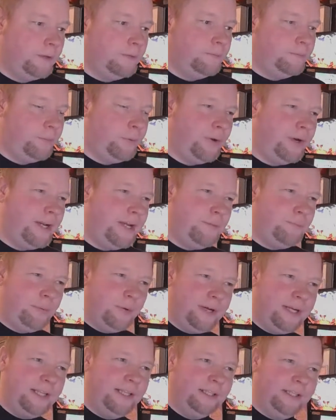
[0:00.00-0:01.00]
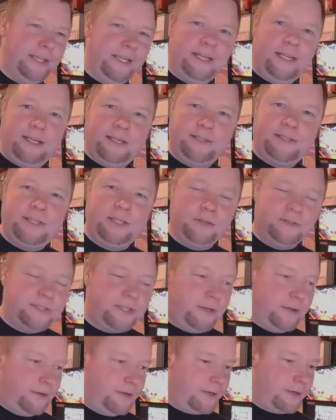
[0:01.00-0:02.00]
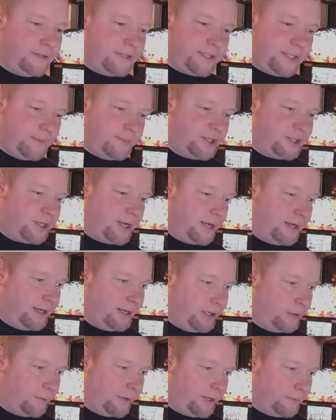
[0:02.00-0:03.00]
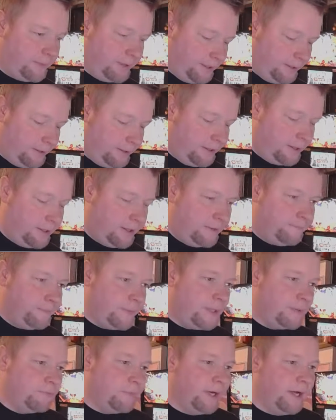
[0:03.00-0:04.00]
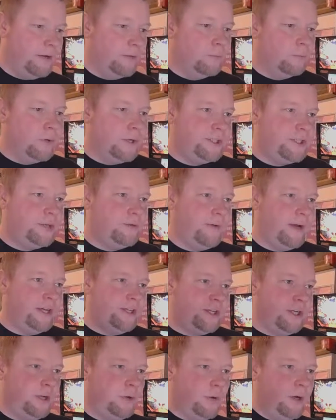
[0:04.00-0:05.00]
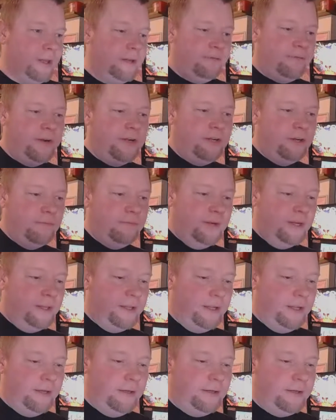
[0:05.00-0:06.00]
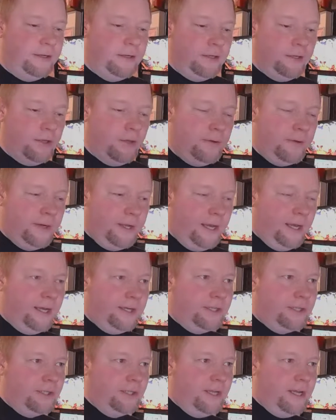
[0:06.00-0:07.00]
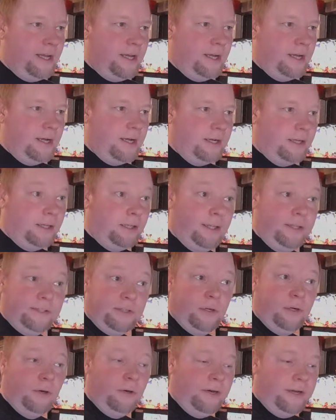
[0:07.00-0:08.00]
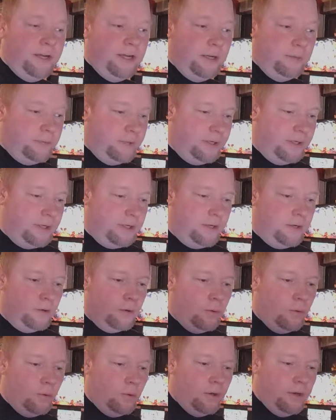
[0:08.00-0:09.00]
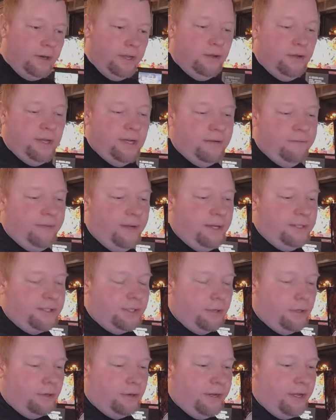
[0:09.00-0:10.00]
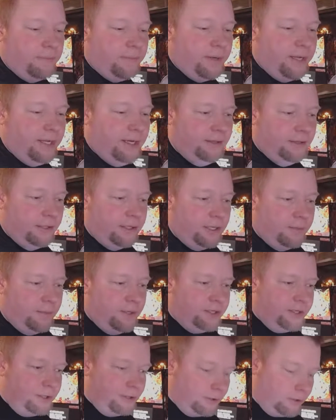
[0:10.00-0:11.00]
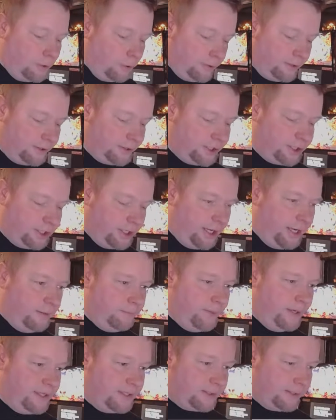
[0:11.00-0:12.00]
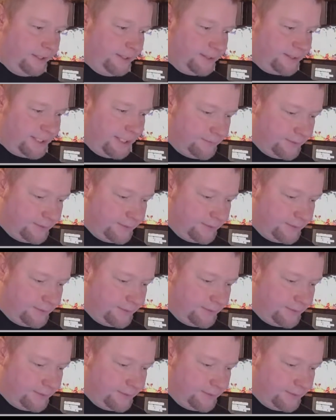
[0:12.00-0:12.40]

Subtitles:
Pretty lenient tilt here. You're going to see me shaking it quite a bit. But once you've actually qualified your villain, you can actually collect a hurry-up, or you can advance a hurry-up by hitting the Commissioner Gordon shot, basically in the same